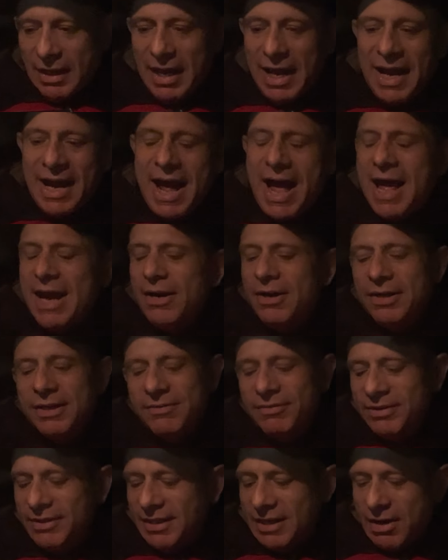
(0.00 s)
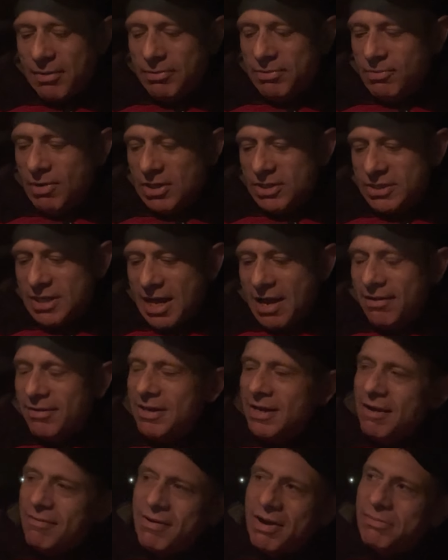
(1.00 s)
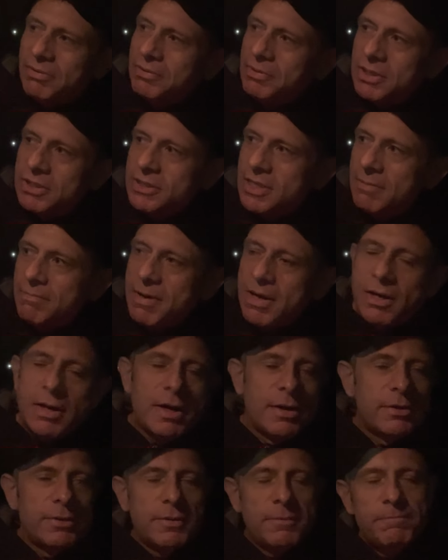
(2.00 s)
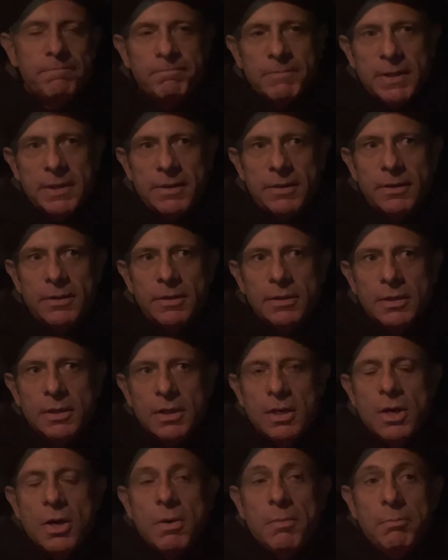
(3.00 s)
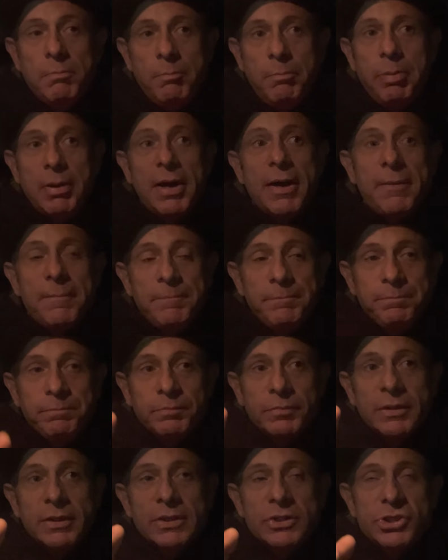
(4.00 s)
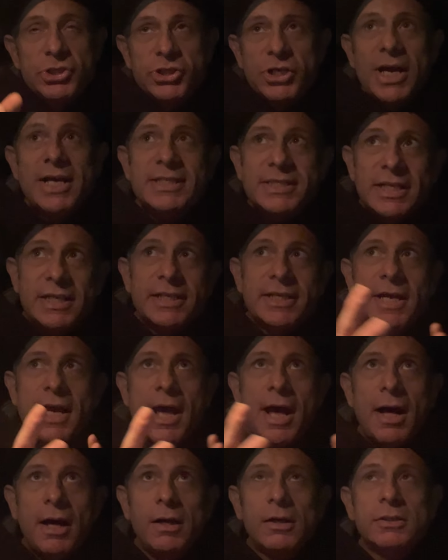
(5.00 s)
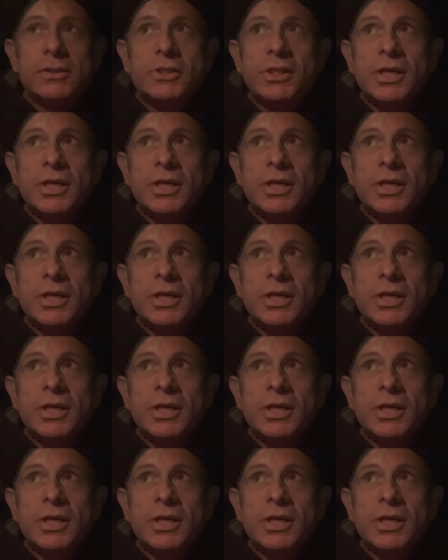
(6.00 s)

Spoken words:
I don't even think I rewatched that. Have I rewatched that battle? I don't know. But Chess and Cal,